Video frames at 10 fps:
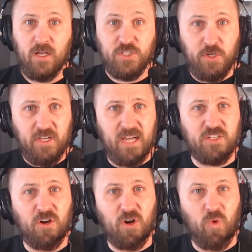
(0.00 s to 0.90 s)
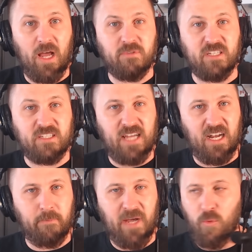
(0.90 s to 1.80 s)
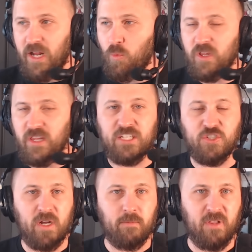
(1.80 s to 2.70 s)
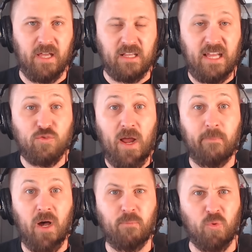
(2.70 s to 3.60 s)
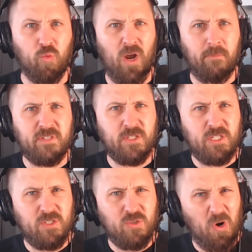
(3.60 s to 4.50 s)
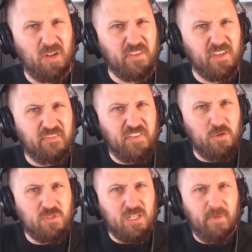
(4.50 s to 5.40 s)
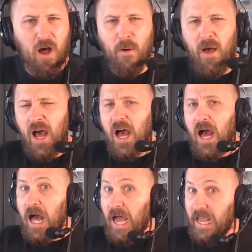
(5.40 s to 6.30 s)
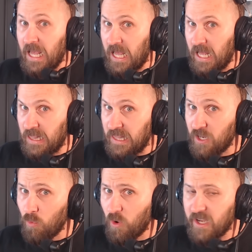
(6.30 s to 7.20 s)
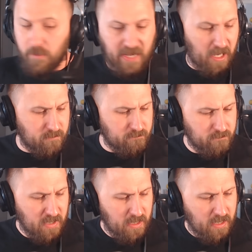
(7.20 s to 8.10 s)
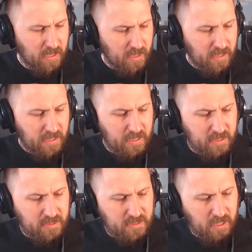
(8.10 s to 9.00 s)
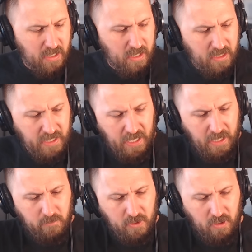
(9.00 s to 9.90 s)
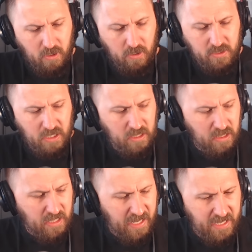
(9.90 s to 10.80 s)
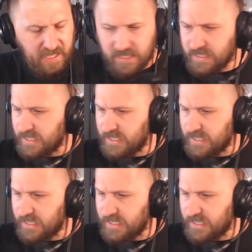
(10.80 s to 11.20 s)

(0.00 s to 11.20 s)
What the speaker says: So you guys heard what I was excited about, what I really enjoyed playing. Let's wrap up with what I'm sort of confused about, a little worried about, is a game called Let It